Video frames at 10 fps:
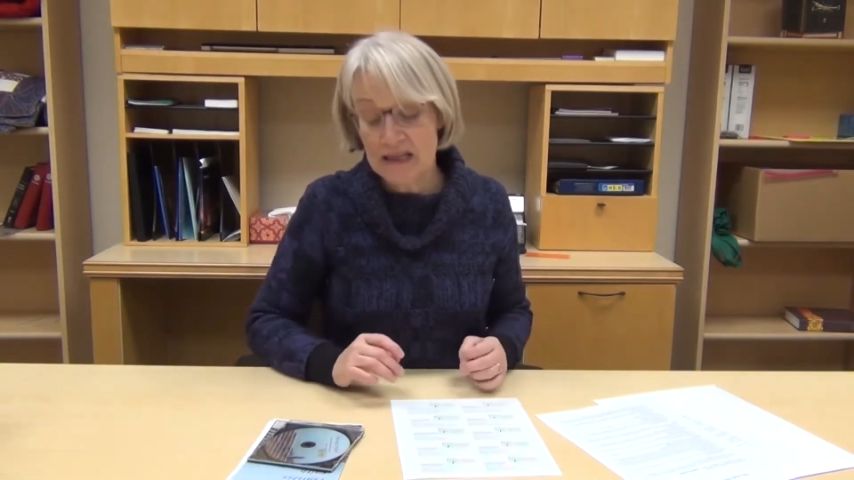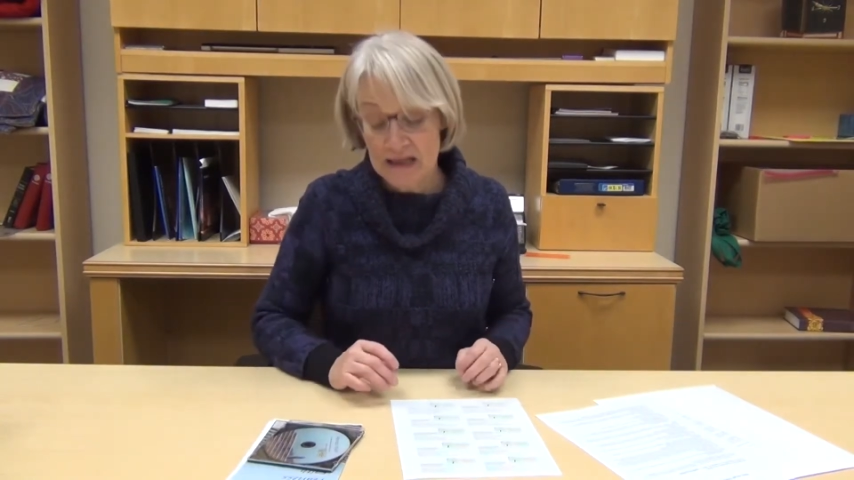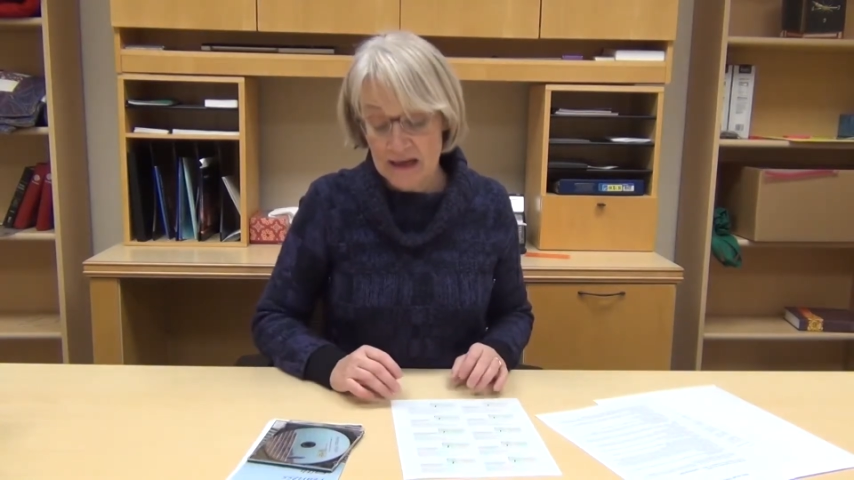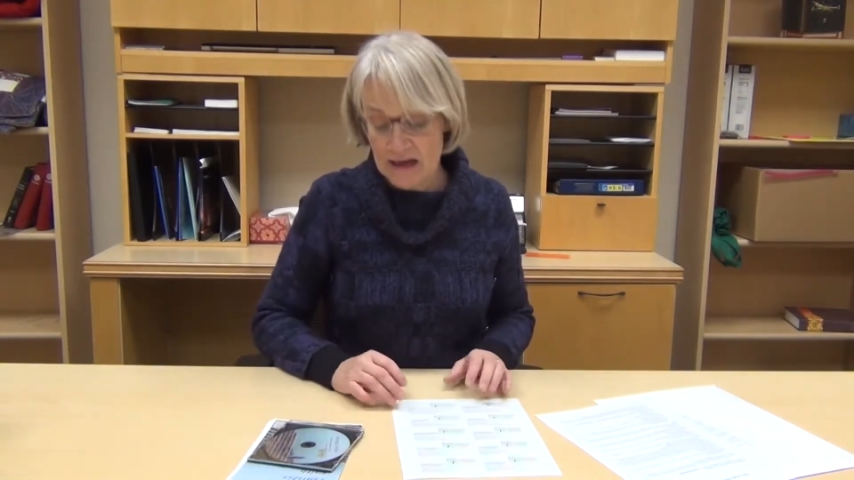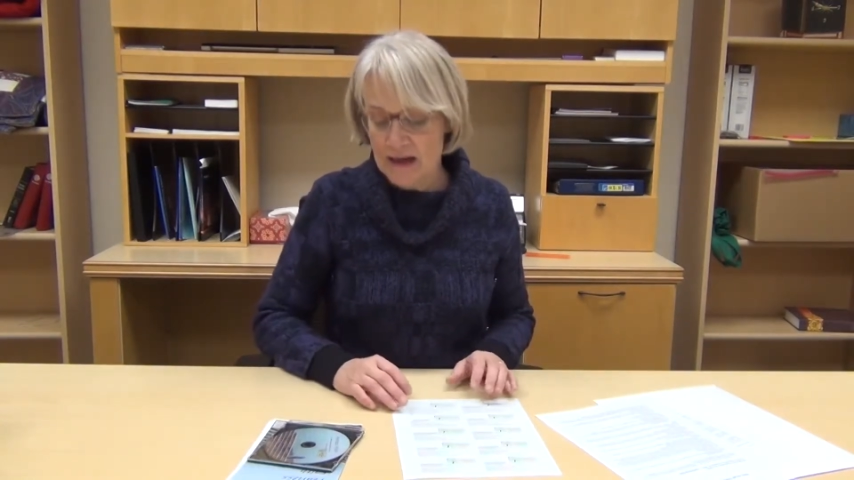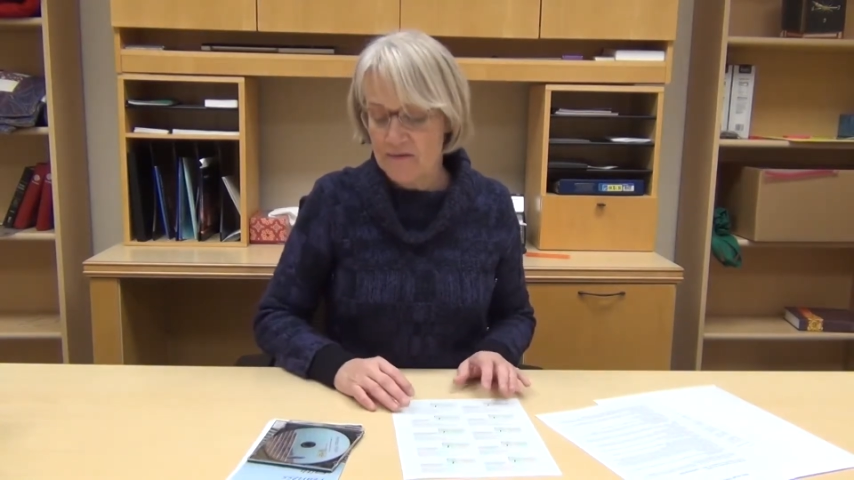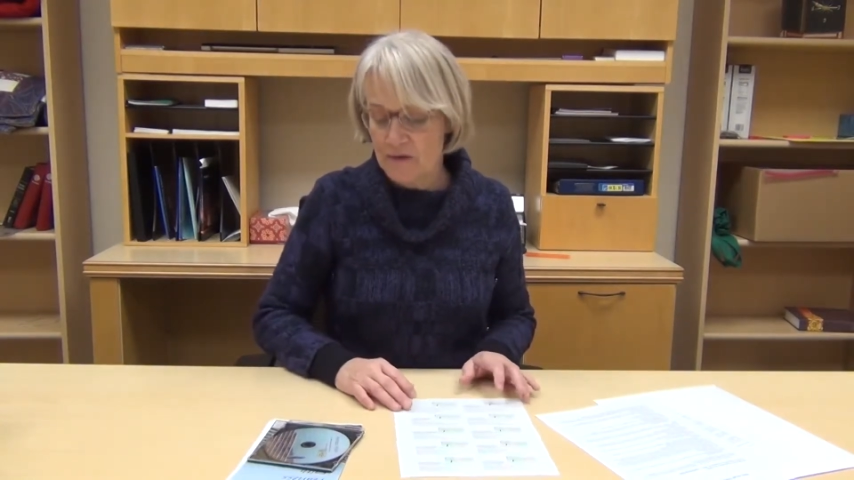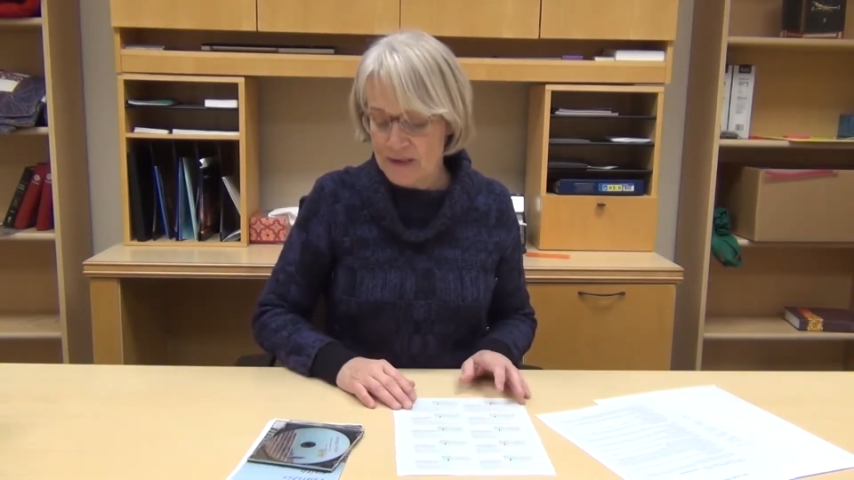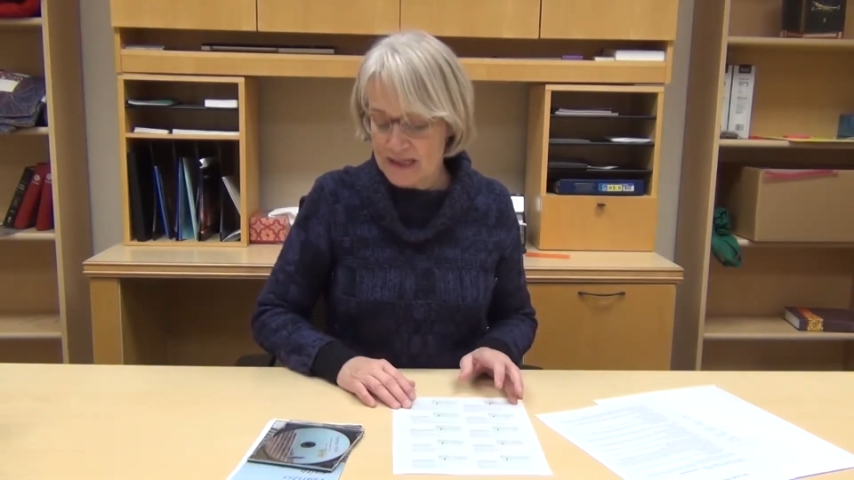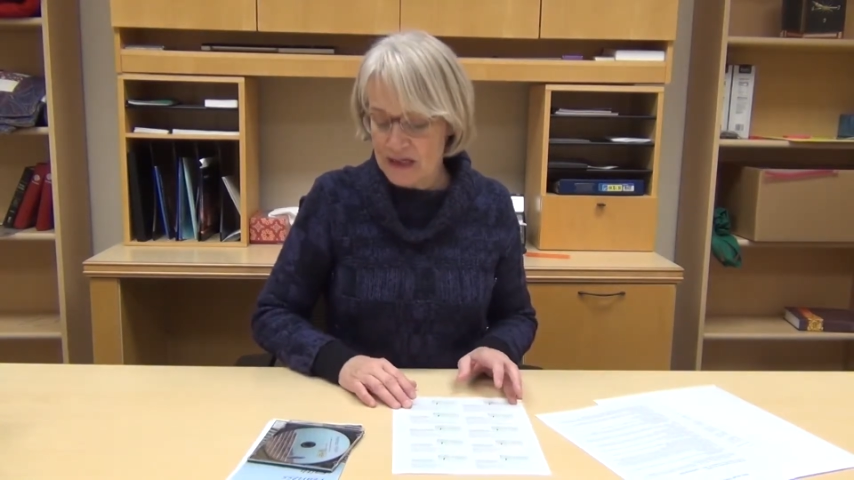in the
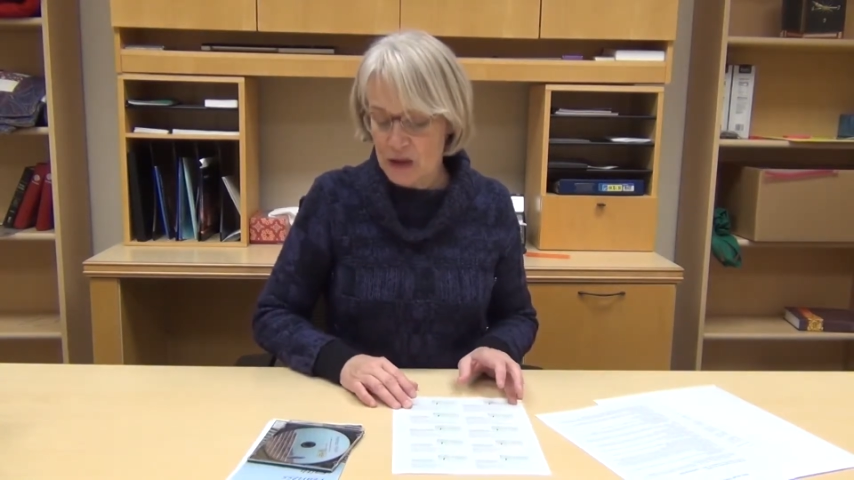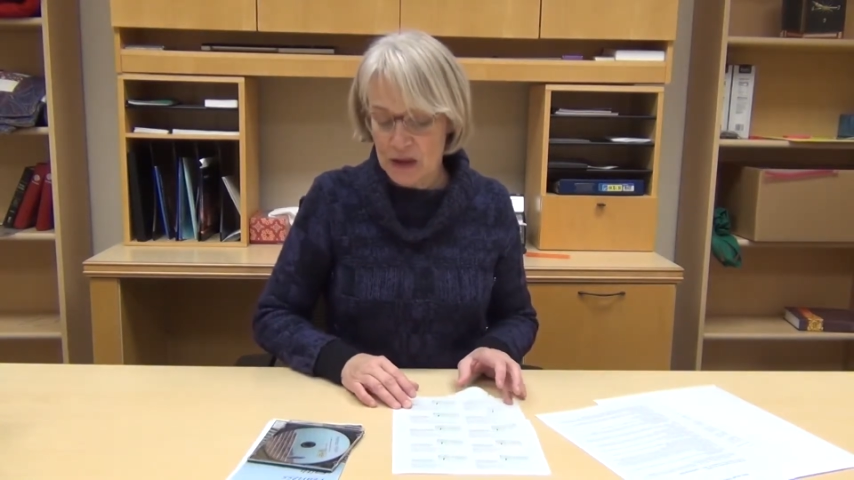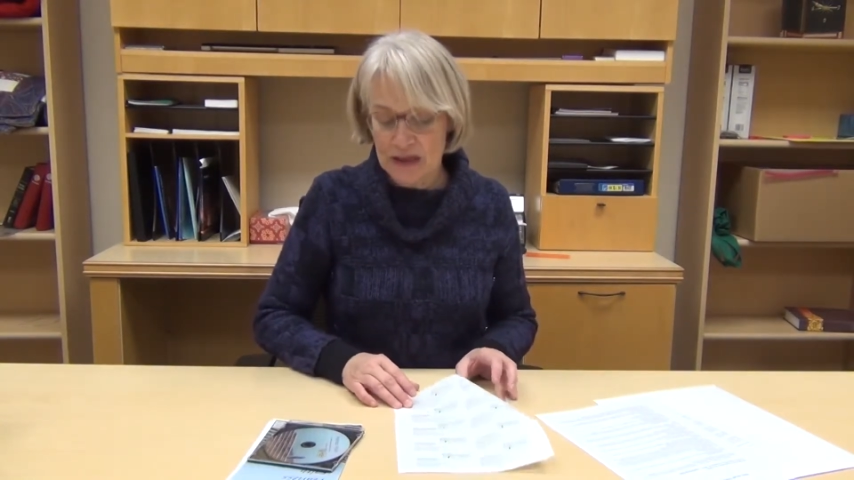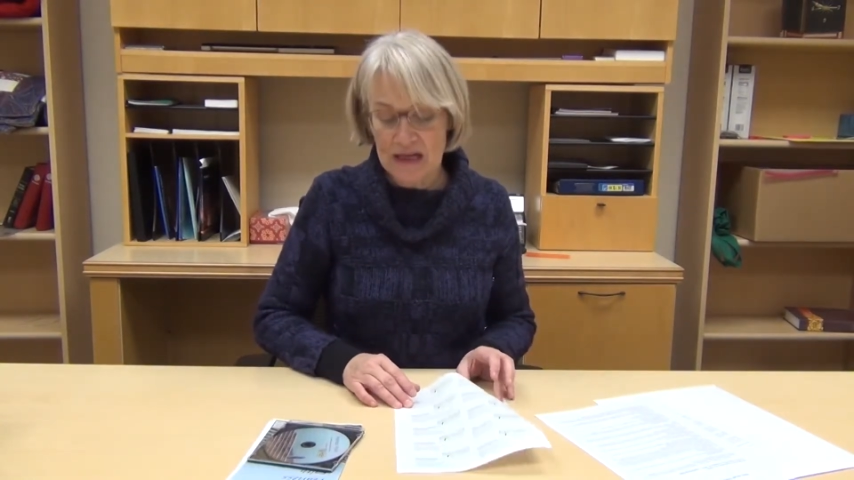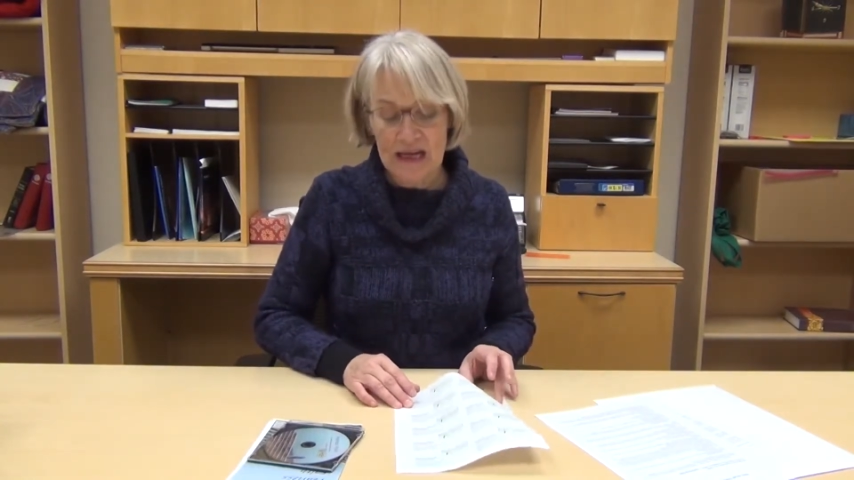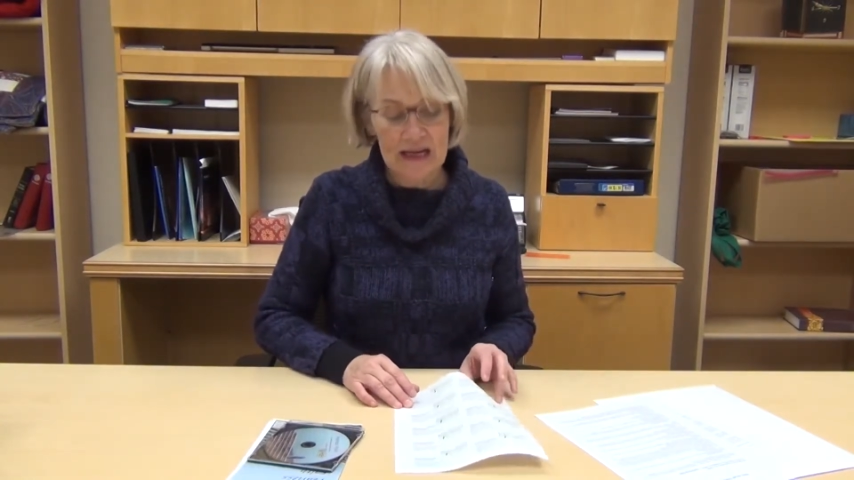conversation